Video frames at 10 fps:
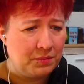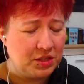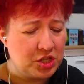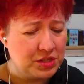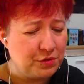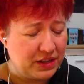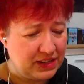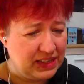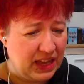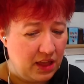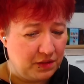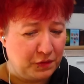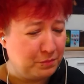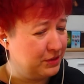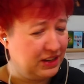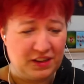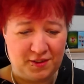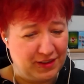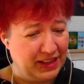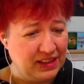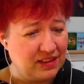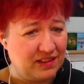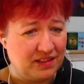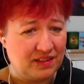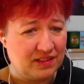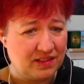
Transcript: I mean, she's creating chaos, but I do like her.